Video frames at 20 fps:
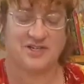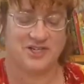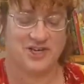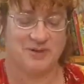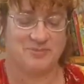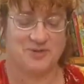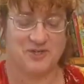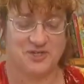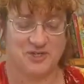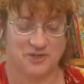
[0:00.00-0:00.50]

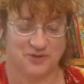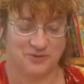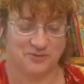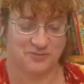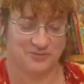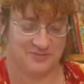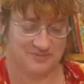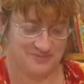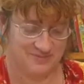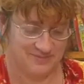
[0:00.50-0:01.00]
Chapter 2
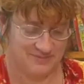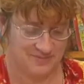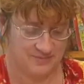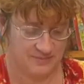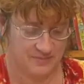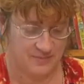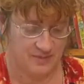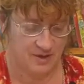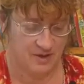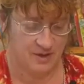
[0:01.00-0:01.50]

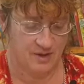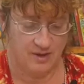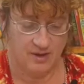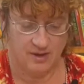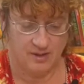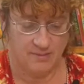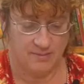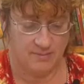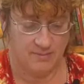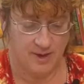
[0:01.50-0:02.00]

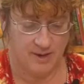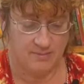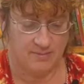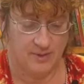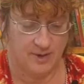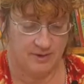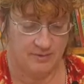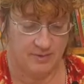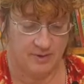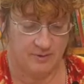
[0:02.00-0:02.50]
Mum
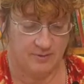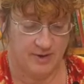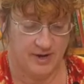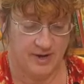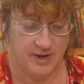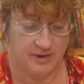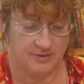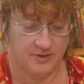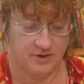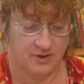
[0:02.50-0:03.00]
Mary read
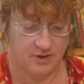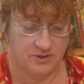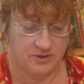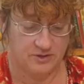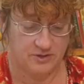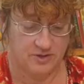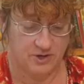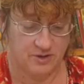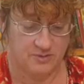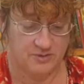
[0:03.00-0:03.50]
out the
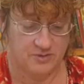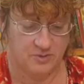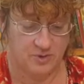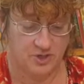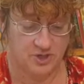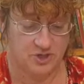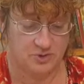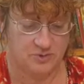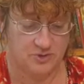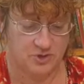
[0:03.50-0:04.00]
horoscopes while
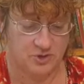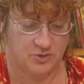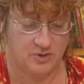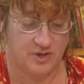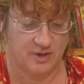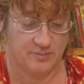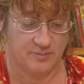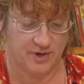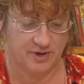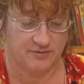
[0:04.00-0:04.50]
she was
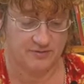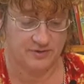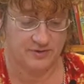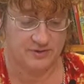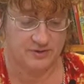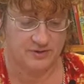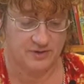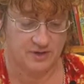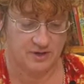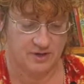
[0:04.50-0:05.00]
cooking
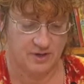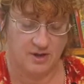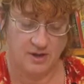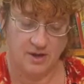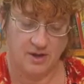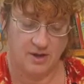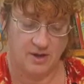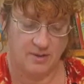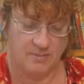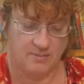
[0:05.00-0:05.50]
breakfast.
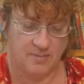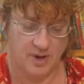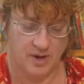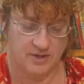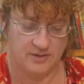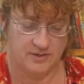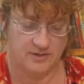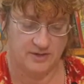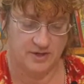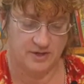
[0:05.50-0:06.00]

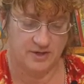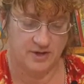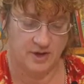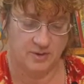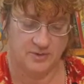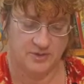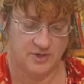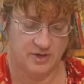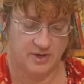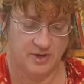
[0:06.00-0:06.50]
Mine said I
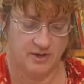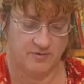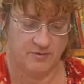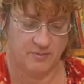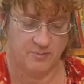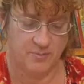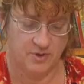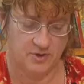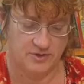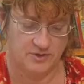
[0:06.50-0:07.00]
was going to have a
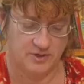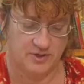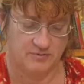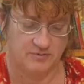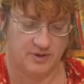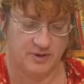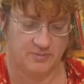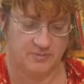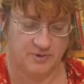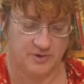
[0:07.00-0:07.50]
positive
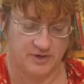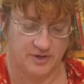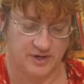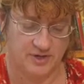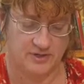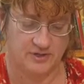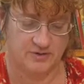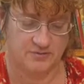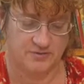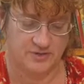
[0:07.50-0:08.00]
and
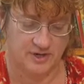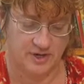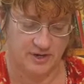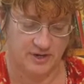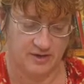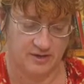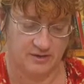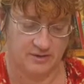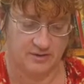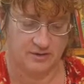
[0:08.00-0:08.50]
productive
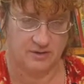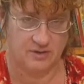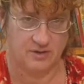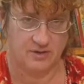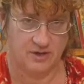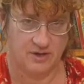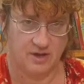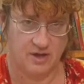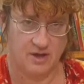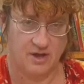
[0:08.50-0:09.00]
day.
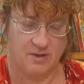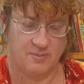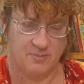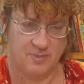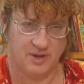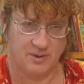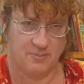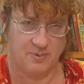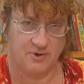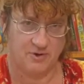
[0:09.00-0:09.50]

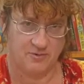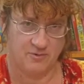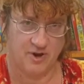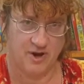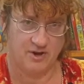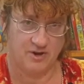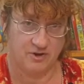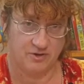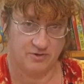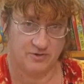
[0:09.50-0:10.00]
People who
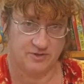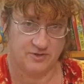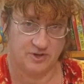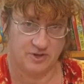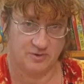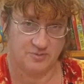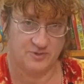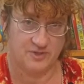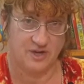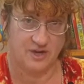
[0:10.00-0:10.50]
write
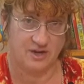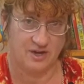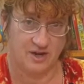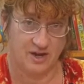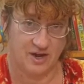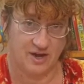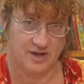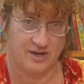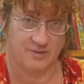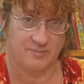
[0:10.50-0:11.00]
horoscopes are
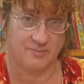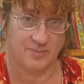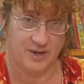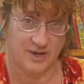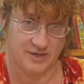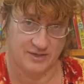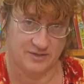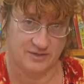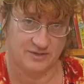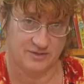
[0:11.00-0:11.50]
lying
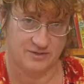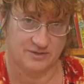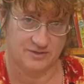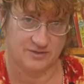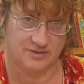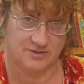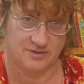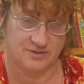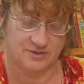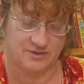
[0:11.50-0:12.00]

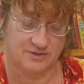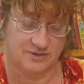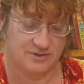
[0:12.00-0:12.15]
bastards.